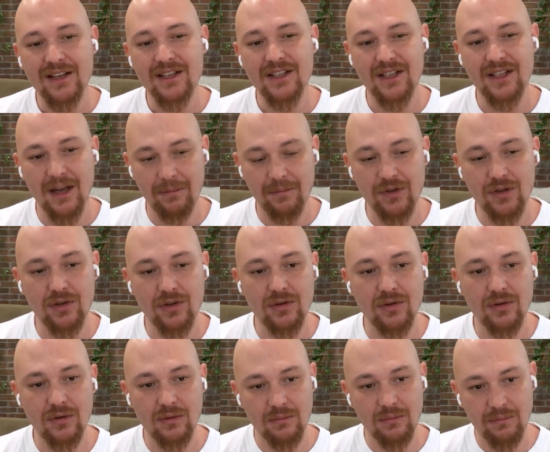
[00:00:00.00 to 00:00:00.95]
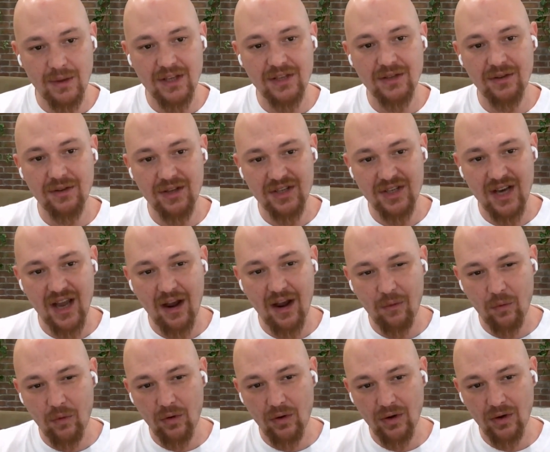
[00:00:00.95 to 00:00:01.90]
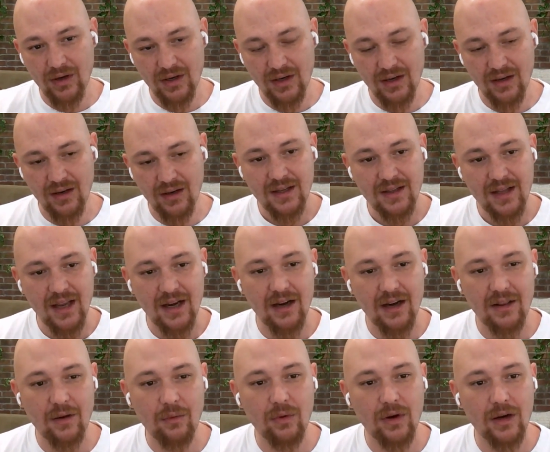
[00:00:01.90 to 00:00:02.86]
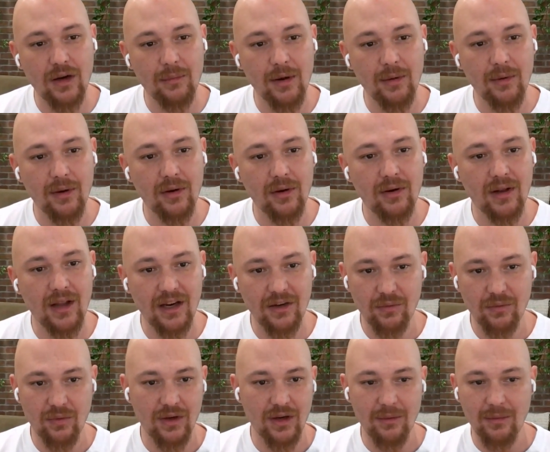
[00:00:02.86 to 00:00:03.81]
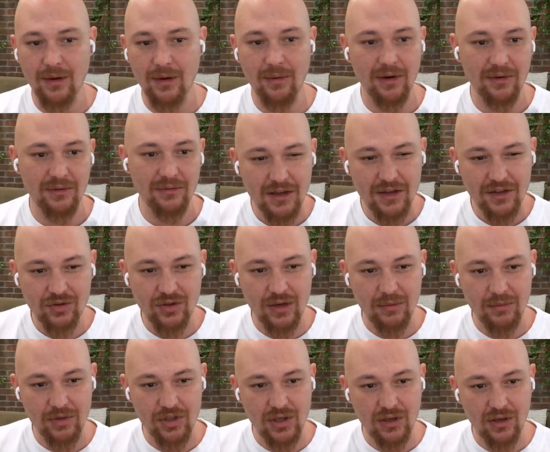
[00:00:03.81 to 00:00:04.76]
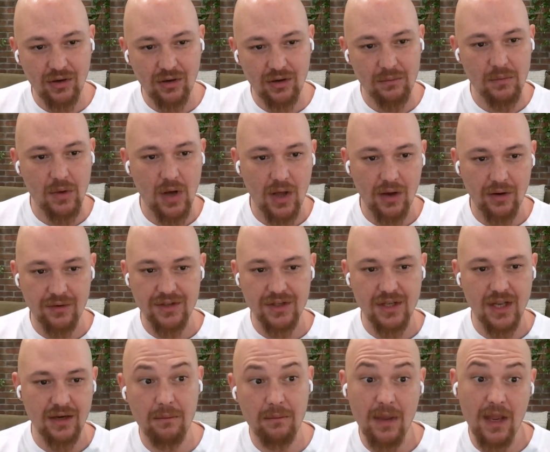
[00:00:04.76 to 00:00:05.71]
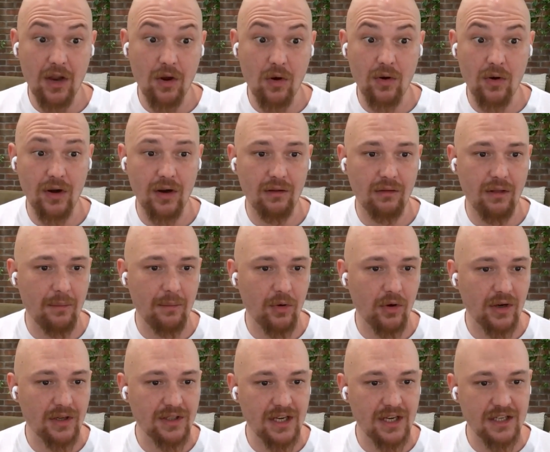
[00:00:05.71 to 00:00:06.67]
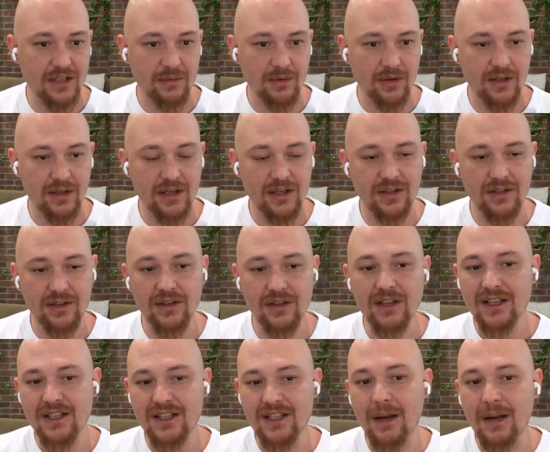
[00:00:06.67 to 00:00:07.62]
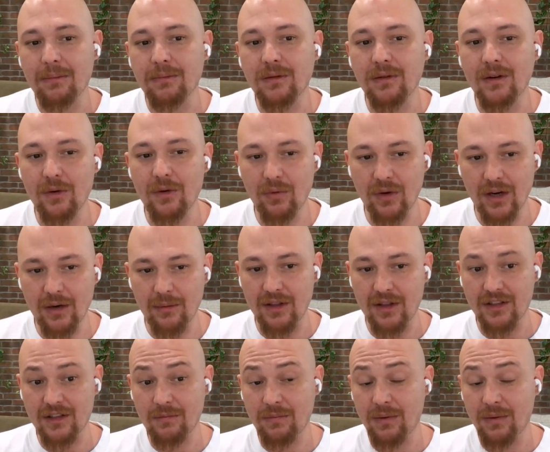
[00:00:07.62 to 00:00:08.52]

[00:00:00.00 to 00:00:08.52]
Step two, based on this network and data that we're going to be able to collect, we're going to be able to train machine learning models that make coding a lot more accessible and easier. Step three, we're going to be this